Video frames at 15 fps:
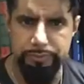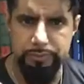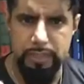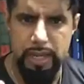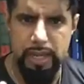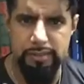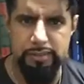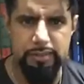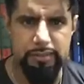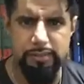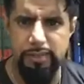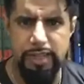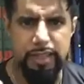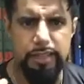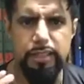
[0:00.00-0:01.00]
As in,
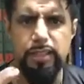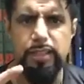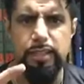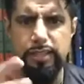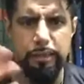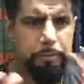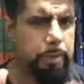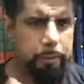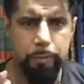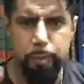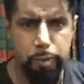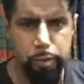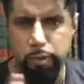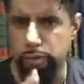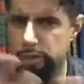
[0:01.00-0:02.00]
say that people who
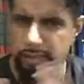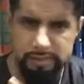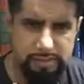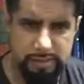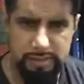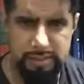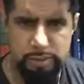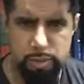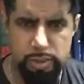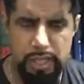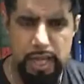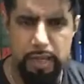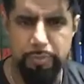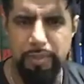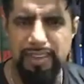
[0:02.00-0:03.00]
do this, this will
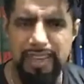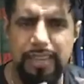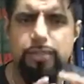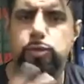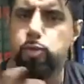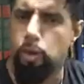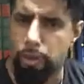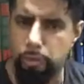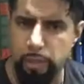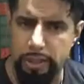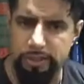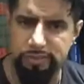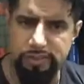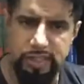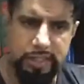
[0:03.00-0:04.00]
happen. That's one way
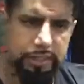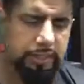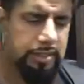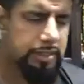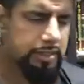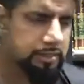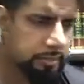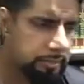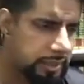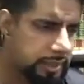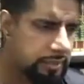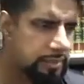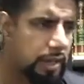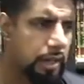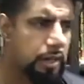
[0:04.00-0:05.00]
of saying something
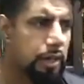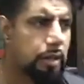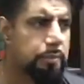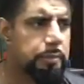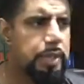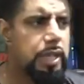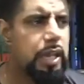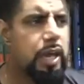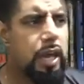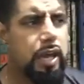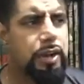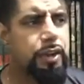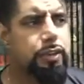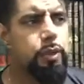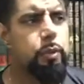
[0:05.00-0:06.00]
is haram.
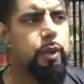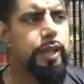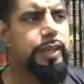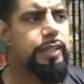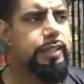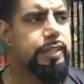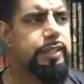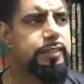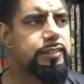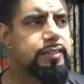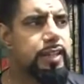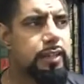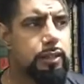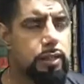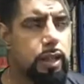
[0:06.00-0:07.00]
Another way is
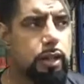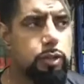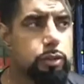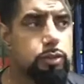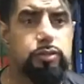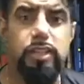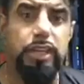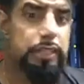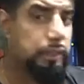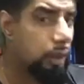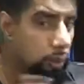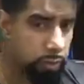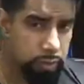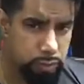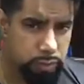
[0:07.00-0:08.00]
that Allah could say,
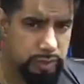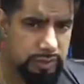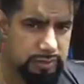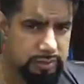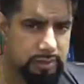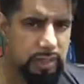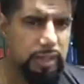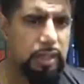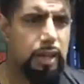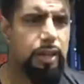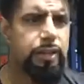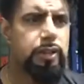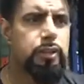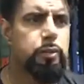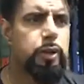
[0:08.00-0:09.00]
don't do this and
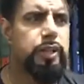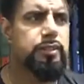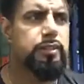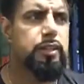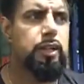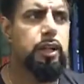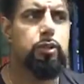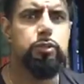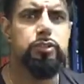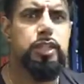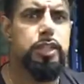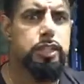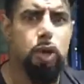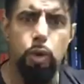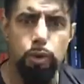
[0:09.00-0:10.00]
other ways Allah could say
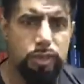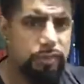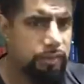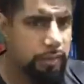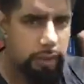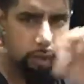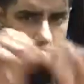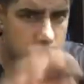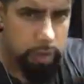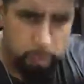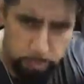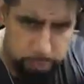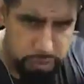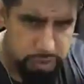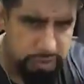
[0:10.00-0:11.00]
don't even go
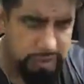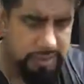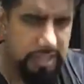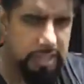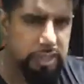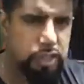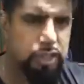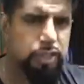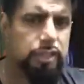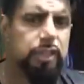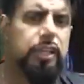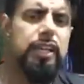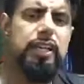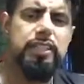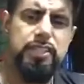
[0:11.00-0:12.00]
close to this action.
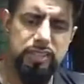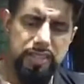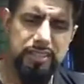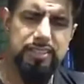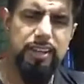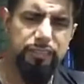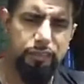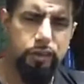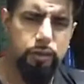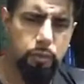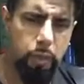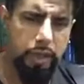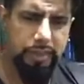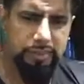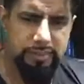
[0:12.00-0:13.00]
So there's different
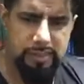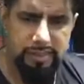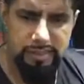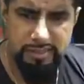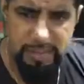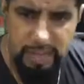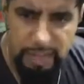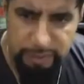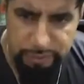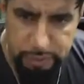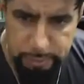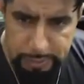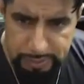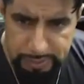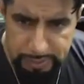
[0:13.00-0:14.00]
ways. It doesn't have to
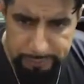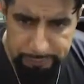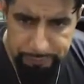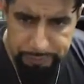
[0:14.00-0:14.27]
be that.